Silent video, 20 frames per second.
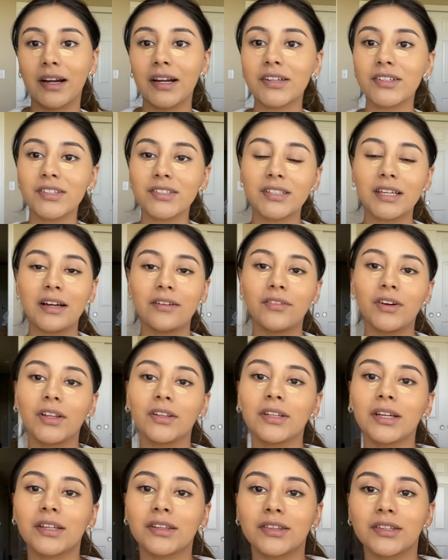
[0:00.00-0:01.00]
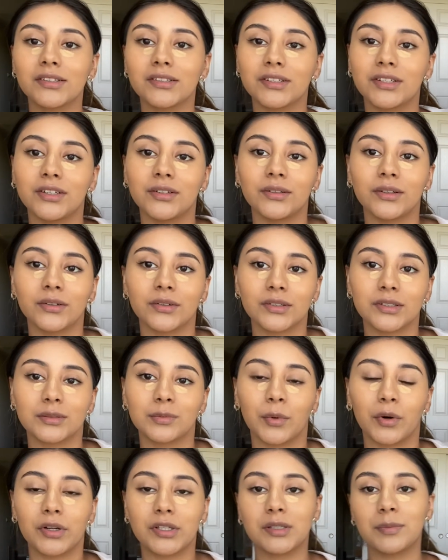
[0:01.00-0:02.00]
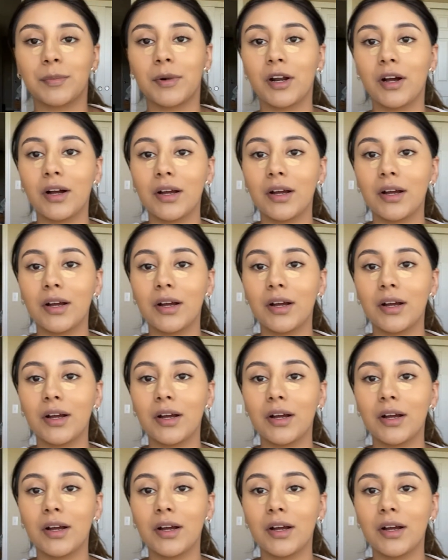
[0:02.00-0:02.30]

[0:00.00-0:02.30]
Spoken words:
I just have on like this cute little sports bra,